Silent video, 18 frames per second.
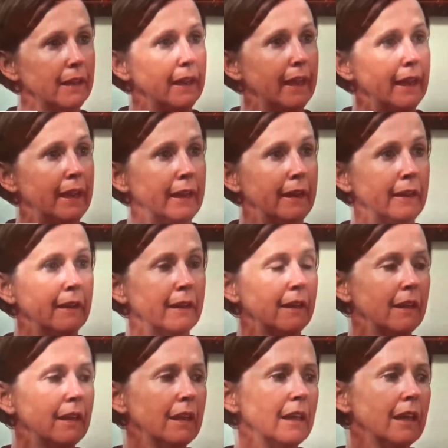And
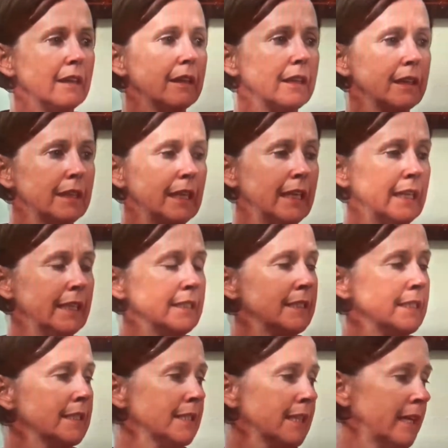the thing
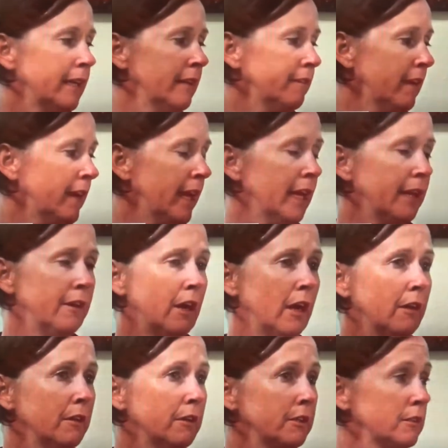is that if I had
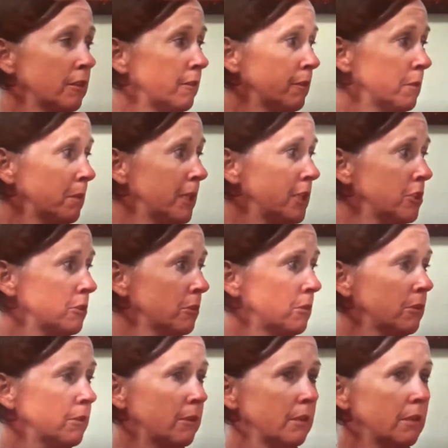not looked over my
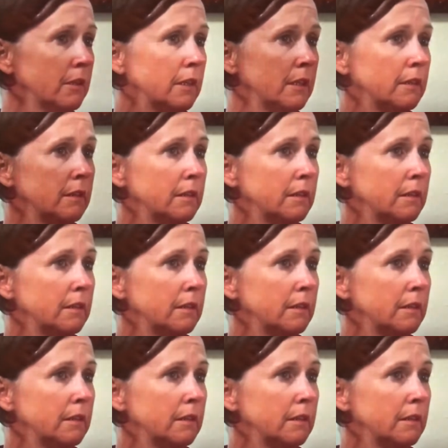shoulder,